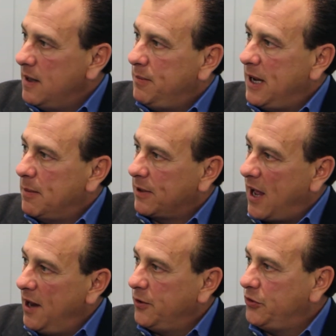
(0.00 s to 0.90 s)
be able
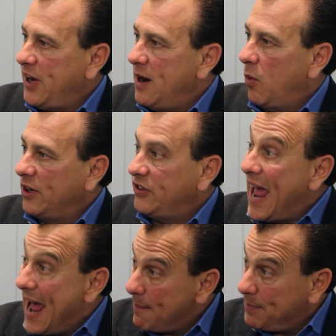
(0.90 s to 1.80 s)
to understand what's
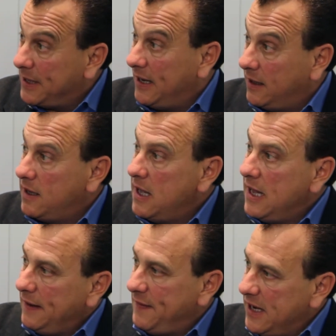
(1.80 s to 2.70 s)
happening
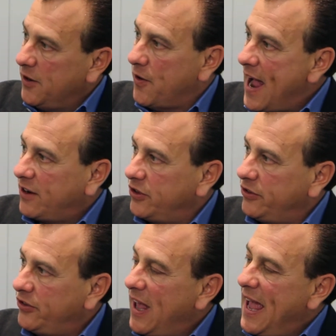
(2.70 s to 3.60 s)
in the
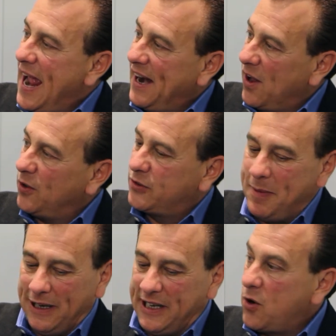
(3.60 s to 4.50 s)
interactions and
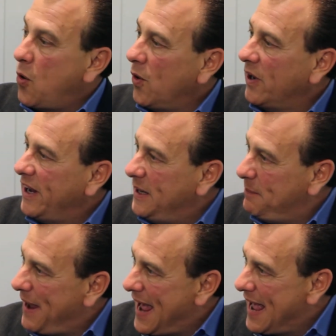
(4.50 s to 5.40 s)
ultimately correlate
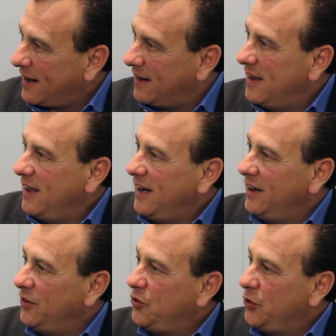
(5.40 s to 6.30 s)
it back
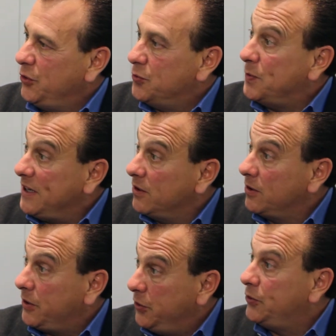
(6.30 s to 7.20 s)
into
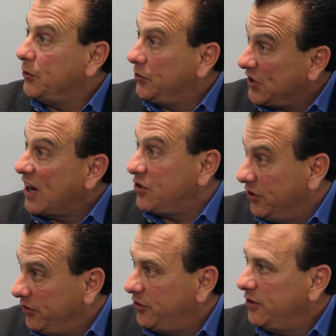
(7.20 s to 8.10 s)
real user
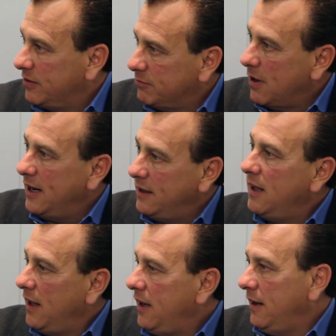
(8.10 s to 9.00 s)
sessions, yeah. right?
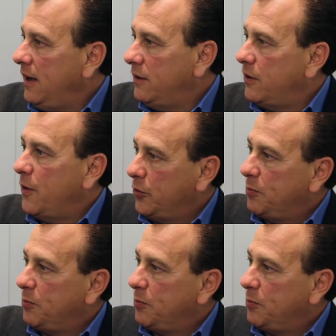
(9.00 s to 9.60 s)
In, into those